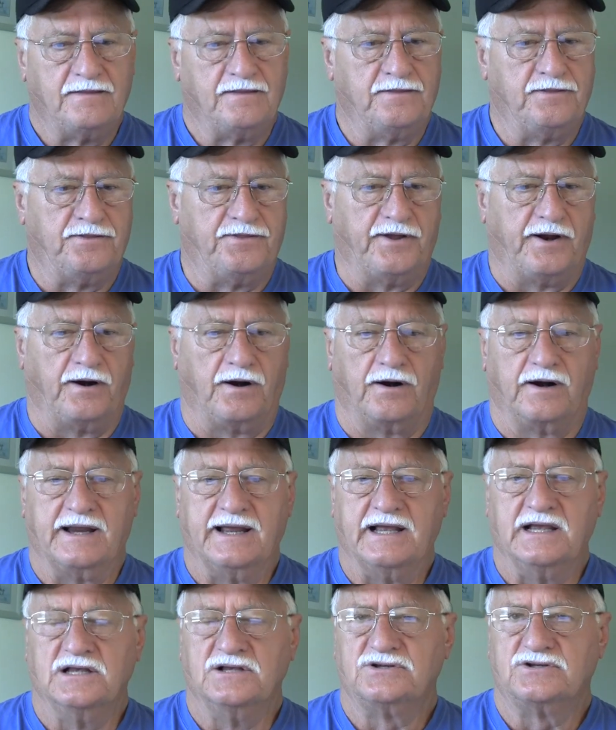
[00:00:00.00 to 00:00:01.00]
there
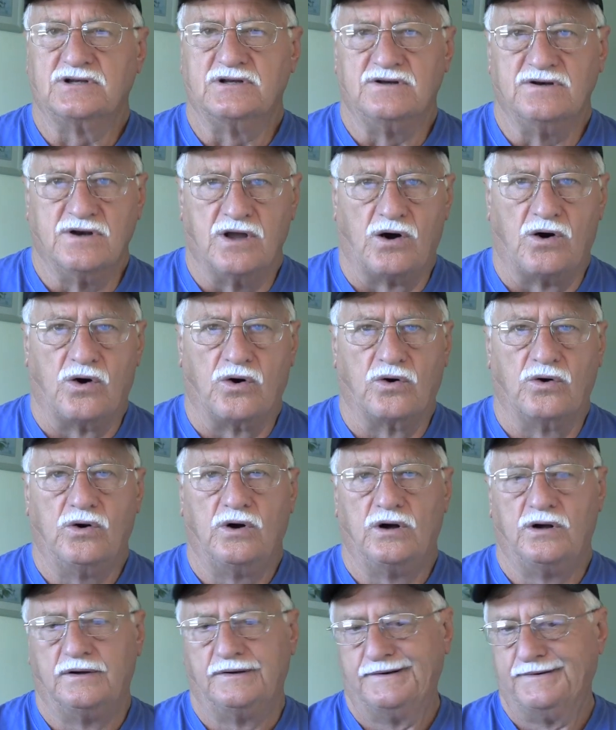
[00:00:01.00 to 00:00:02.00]
is no
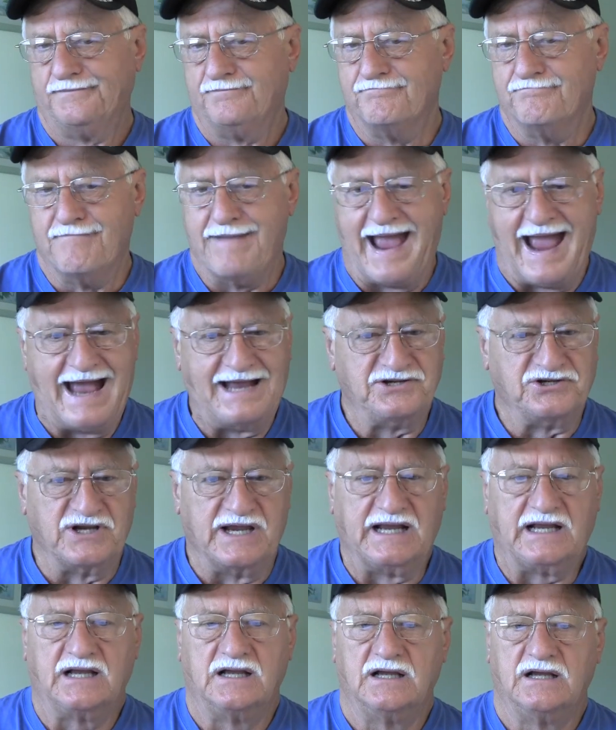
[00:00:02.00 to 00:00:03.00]

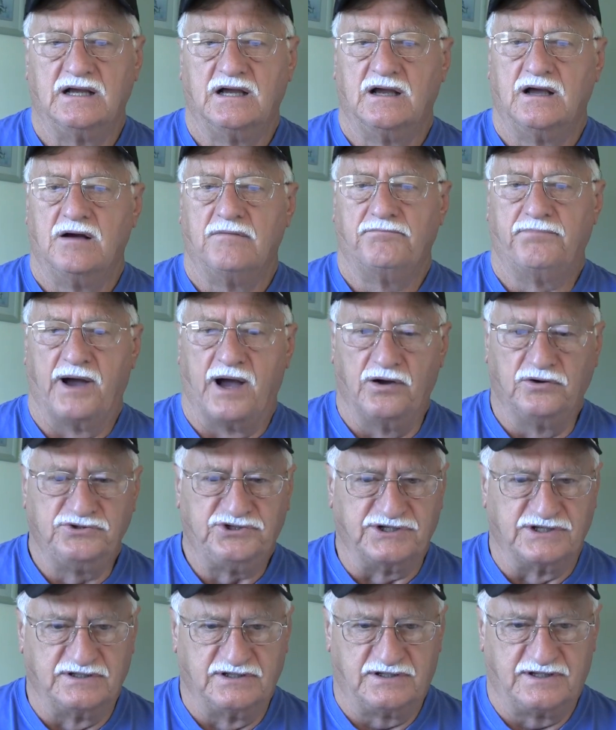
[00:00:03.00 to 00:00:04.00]
magic
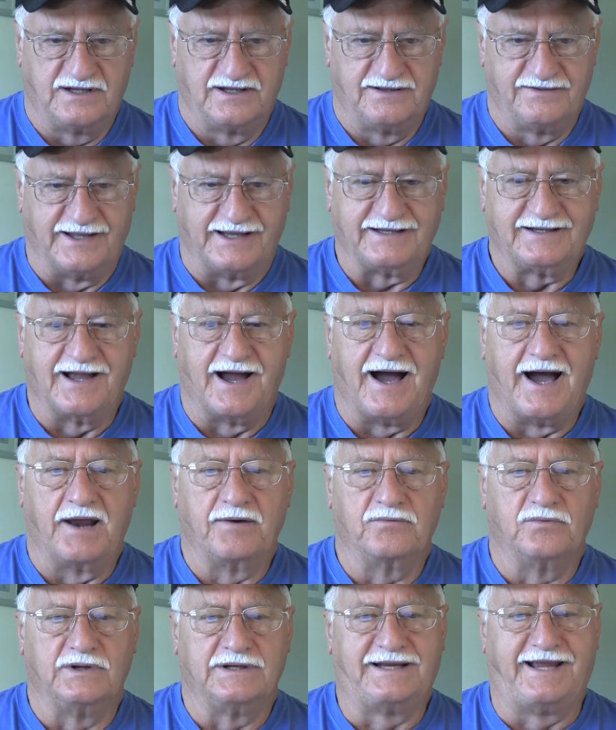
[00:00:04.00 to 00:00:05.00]
potion that
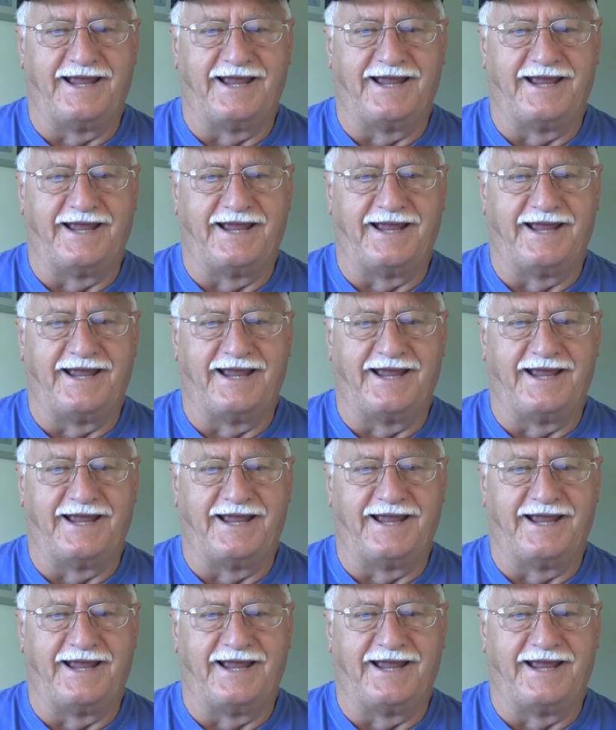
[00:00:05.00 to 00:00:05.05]
God would